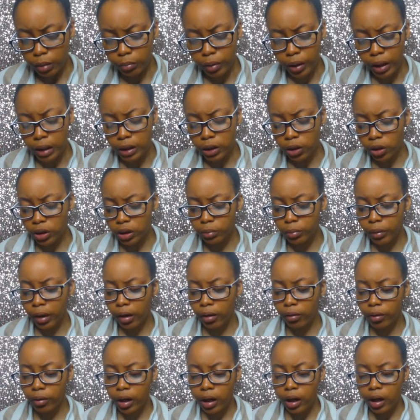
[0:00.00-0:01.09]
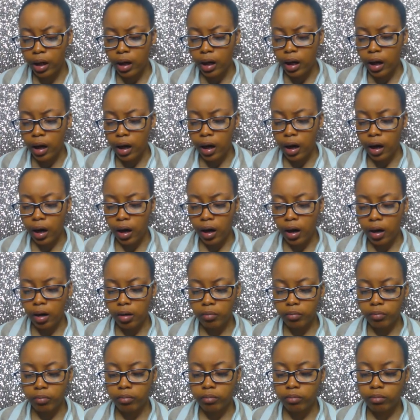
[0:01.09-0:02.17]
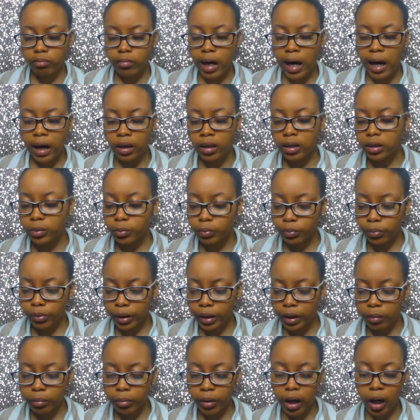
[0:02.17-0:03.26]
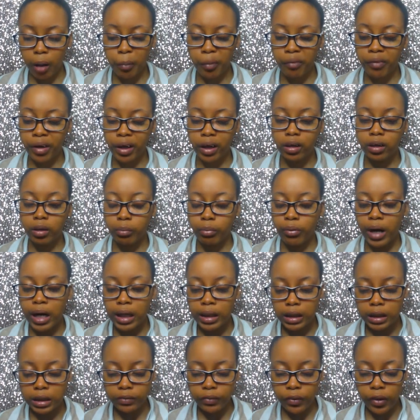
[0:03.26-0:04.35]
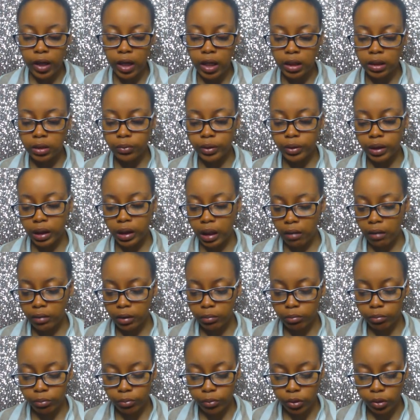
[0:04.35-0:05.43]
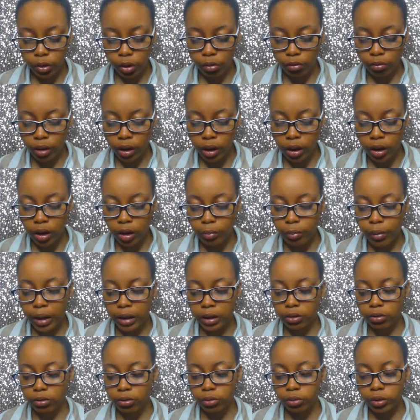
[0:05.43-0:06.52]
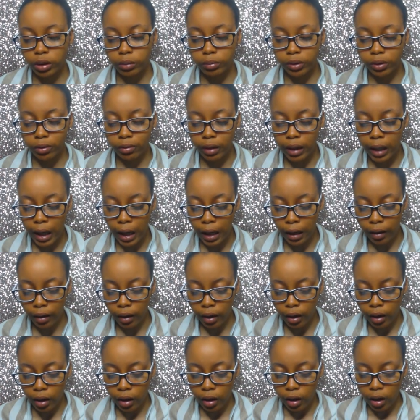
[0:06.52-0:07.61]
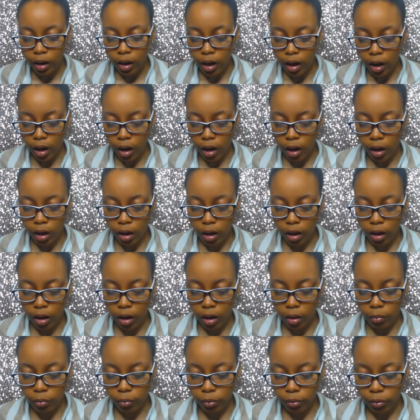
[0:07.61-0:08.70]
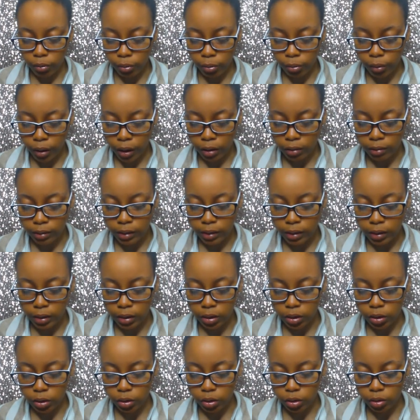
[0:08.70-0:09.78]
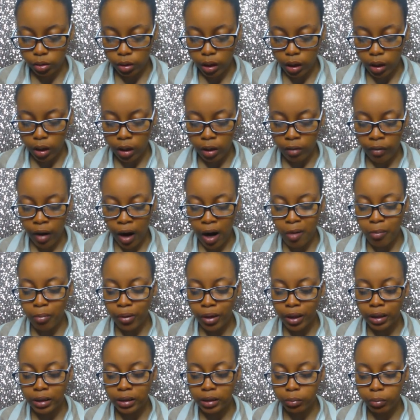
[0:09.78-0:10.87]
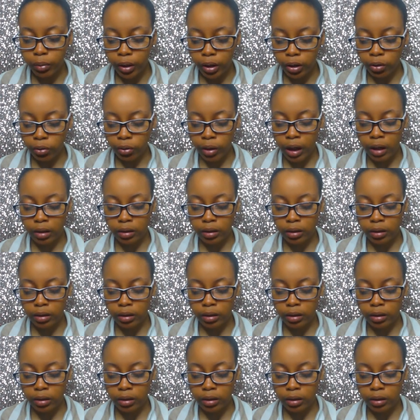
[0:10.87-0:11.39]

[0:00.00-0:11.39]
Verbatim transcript: but yeah, it talks about um, how does prayer become a regular practice for us, which it gave some, you know, really good practical tips on that. Um, what else? If our prayers depend on